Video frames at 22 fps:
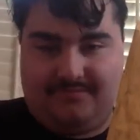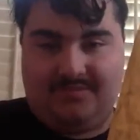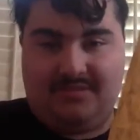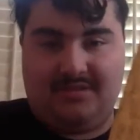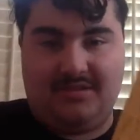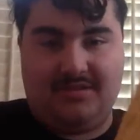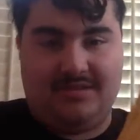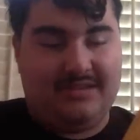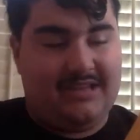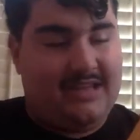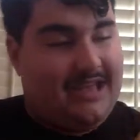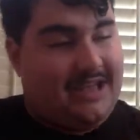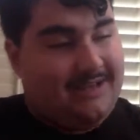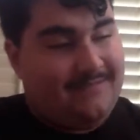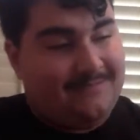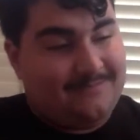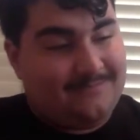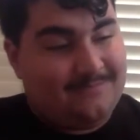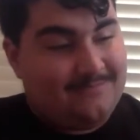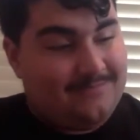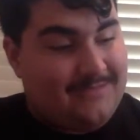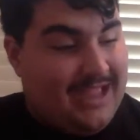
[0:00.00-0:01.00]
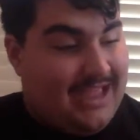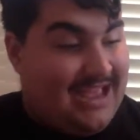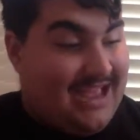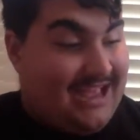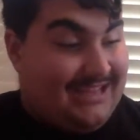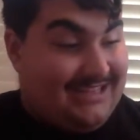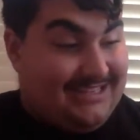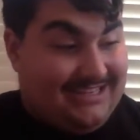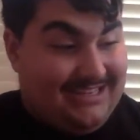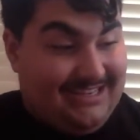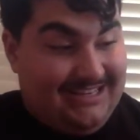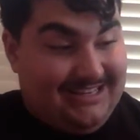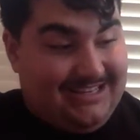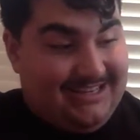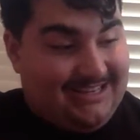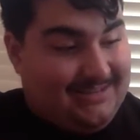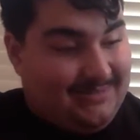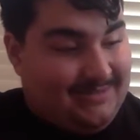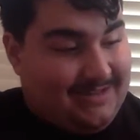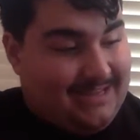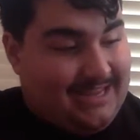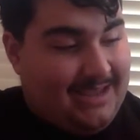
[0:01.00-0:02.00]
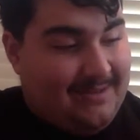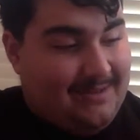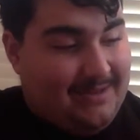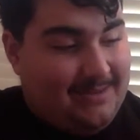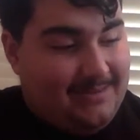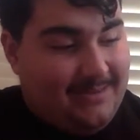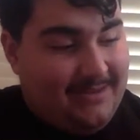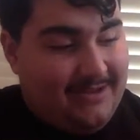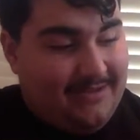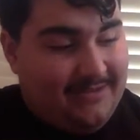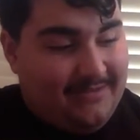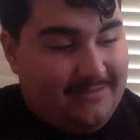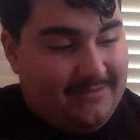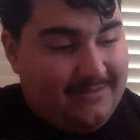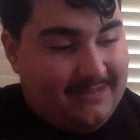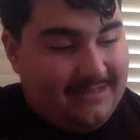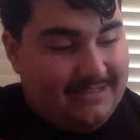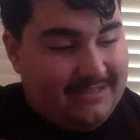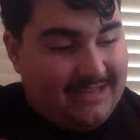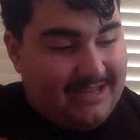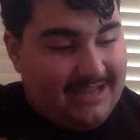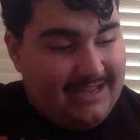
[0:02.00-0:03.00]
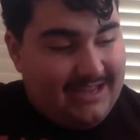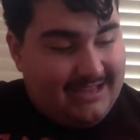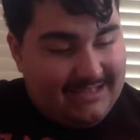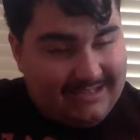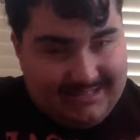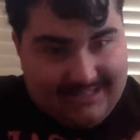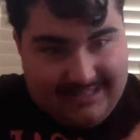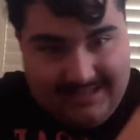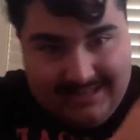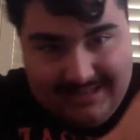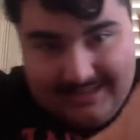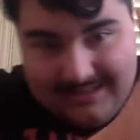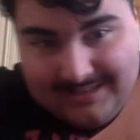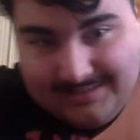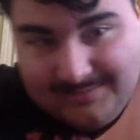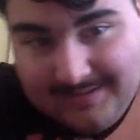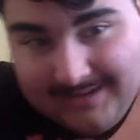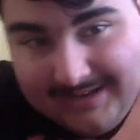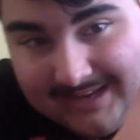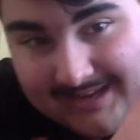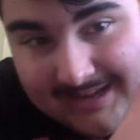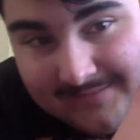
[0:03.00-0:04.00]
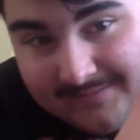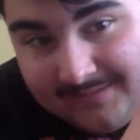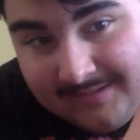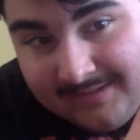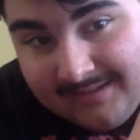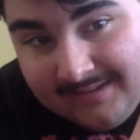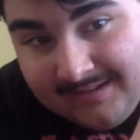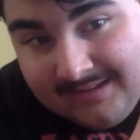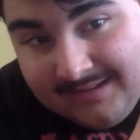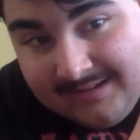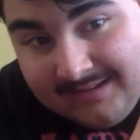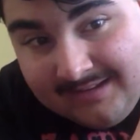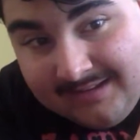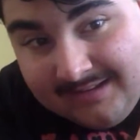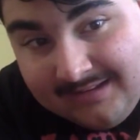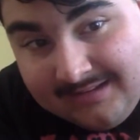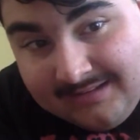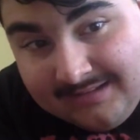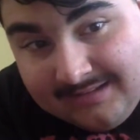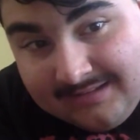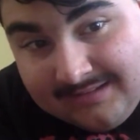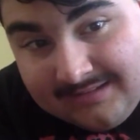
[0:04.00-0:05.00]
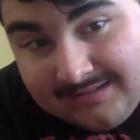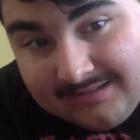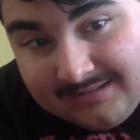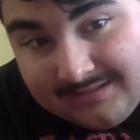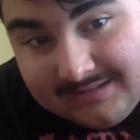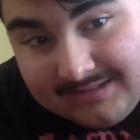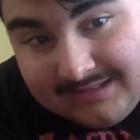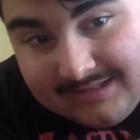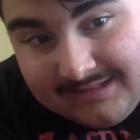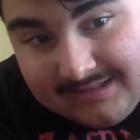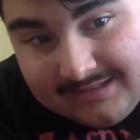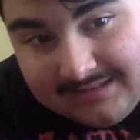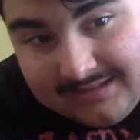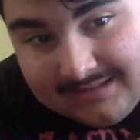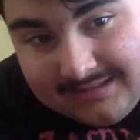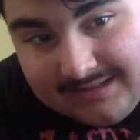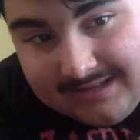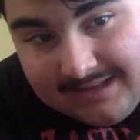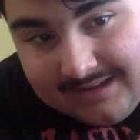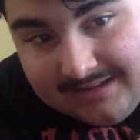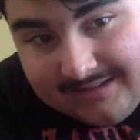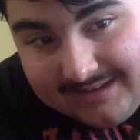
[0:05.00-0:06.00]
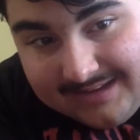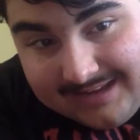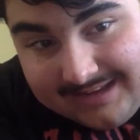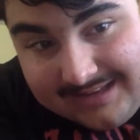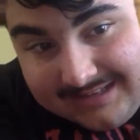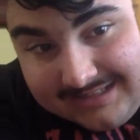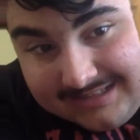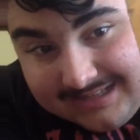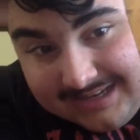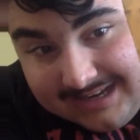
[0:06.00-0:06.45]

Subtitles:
Yeah. See, there's something came in the mail for me today. See, here's my name. Let's see. Here it is.